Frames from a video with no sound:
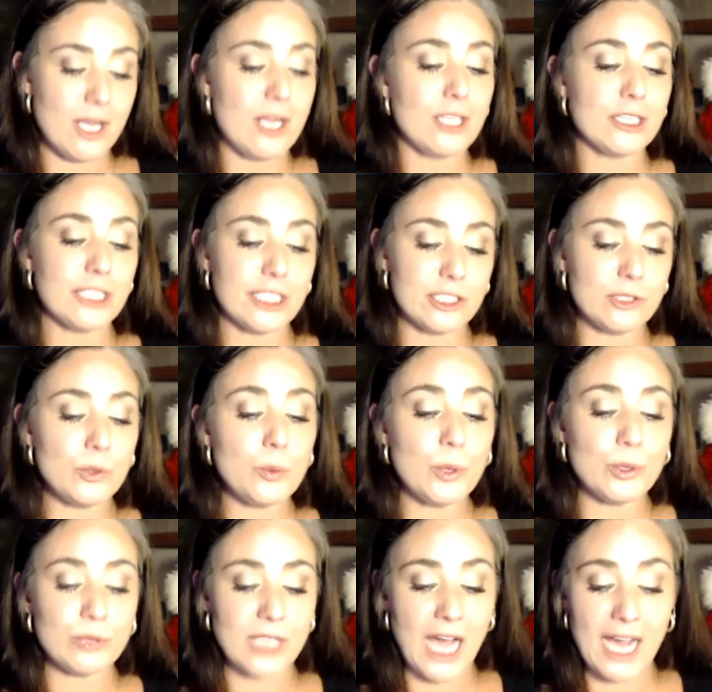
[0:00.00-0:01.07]
Little
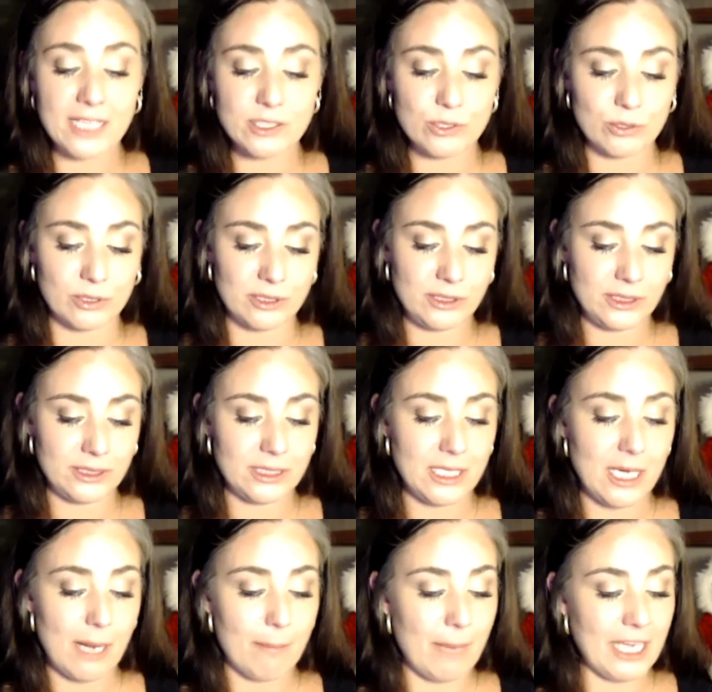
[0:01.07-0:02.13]
Wound High School
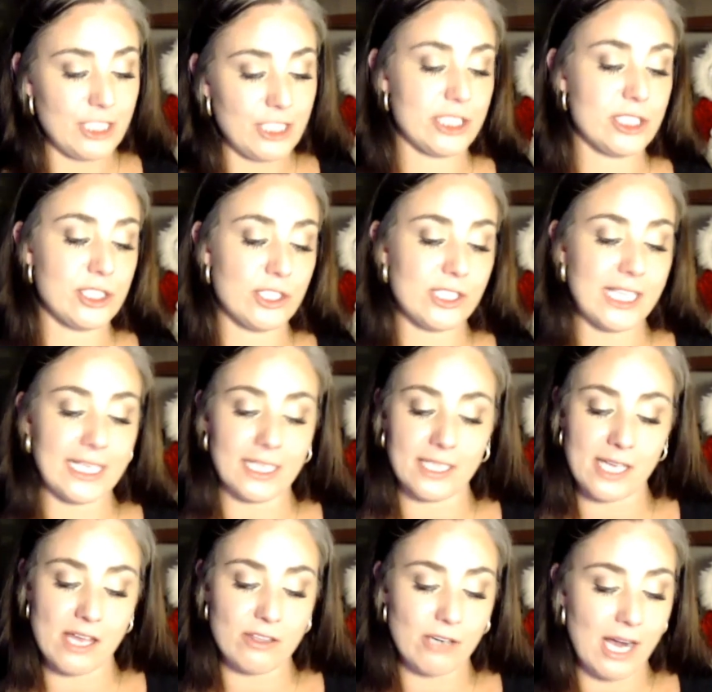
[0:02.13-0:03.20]
might just look like
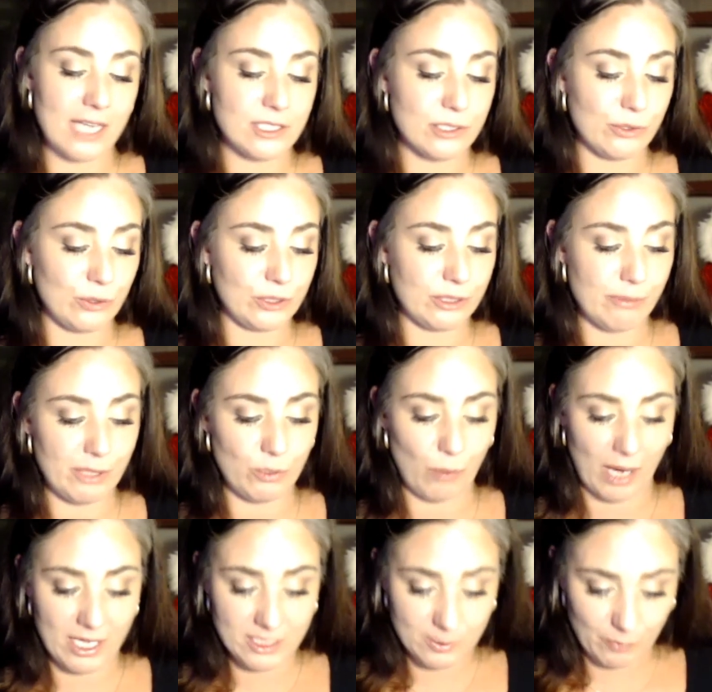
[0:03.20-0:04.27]
any other high school in the
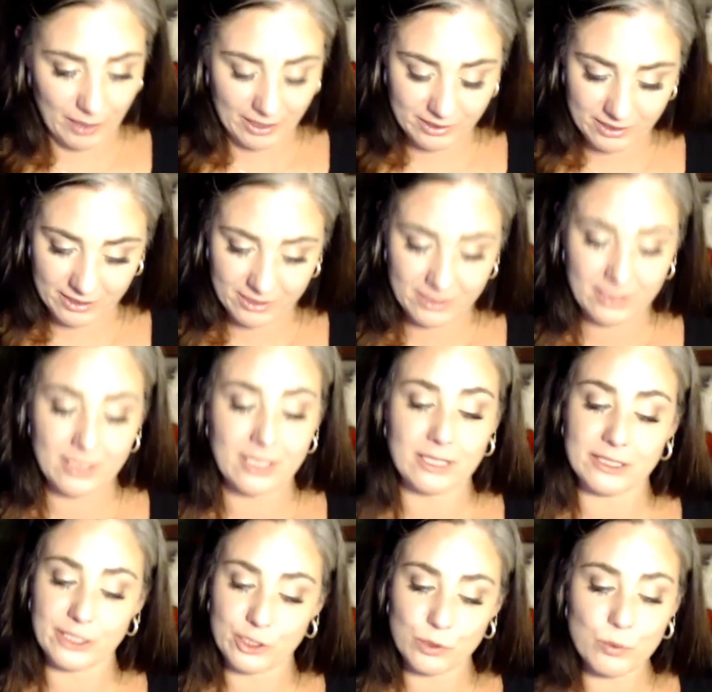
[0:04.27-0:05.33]
Midwest, but
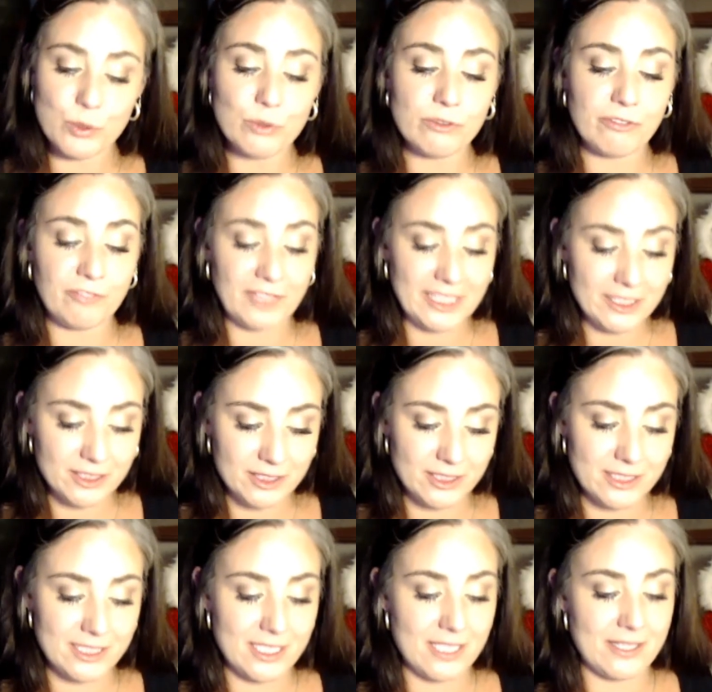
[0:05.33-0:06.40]
Little Wound
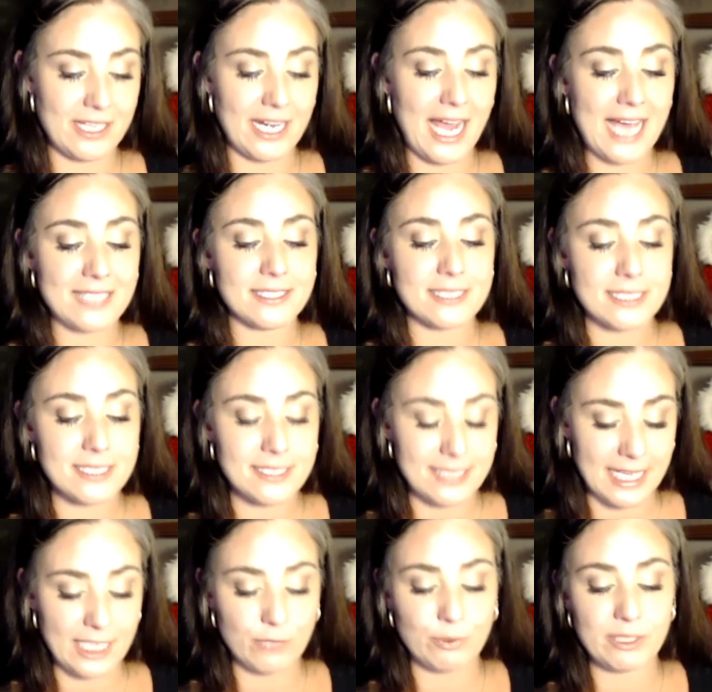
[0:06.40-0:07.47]
feels that it has a
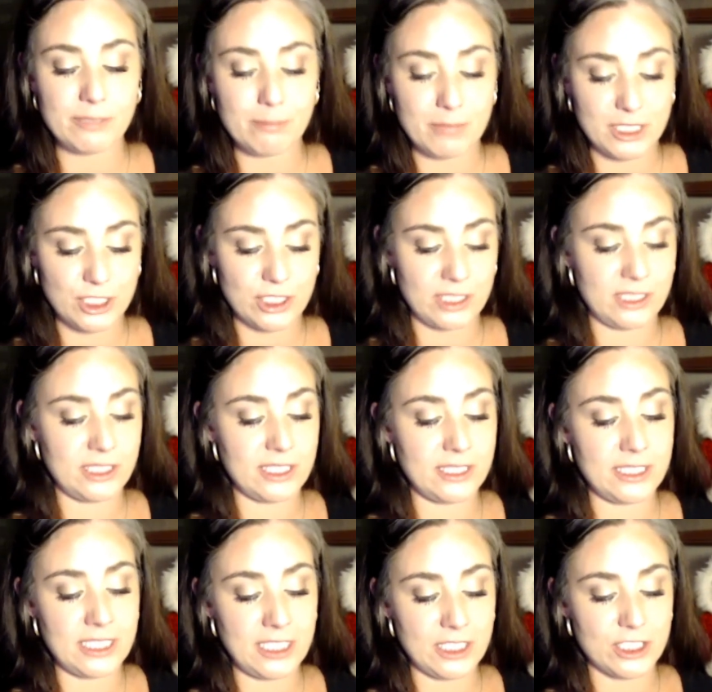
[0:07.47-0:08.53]
sacred mission to
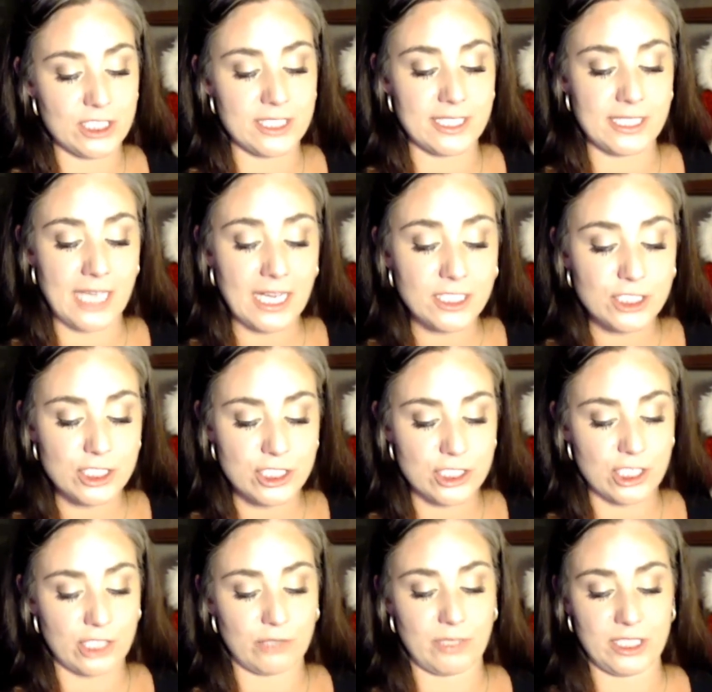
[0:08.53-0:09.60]
teach the next
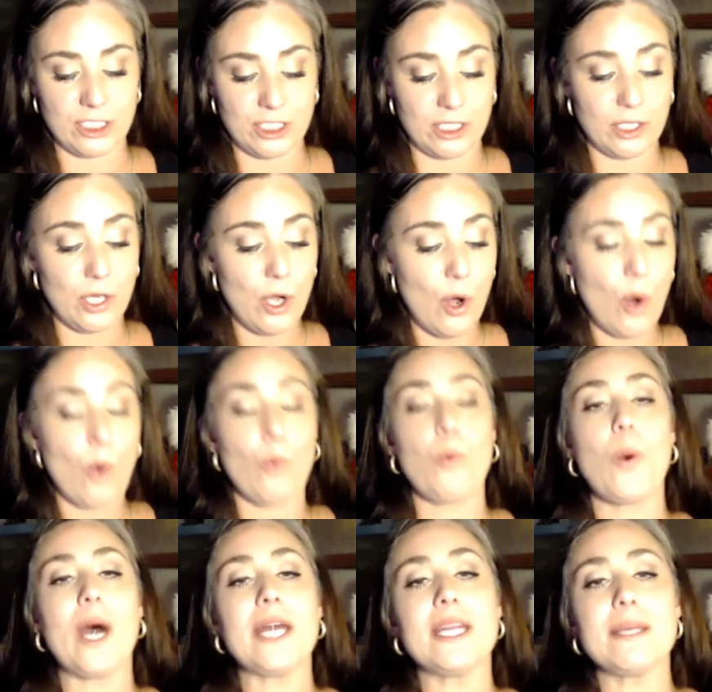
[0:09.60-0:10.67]
generation
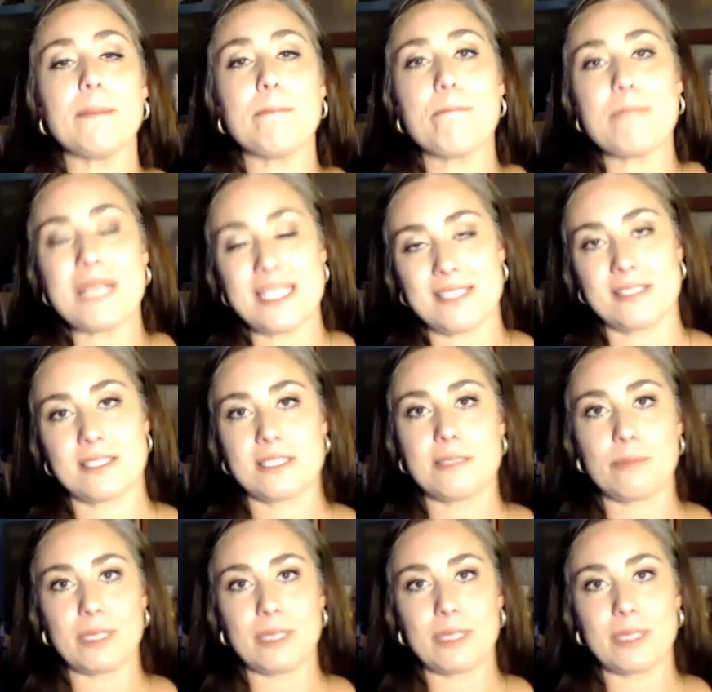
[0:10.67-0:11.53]
what it means to be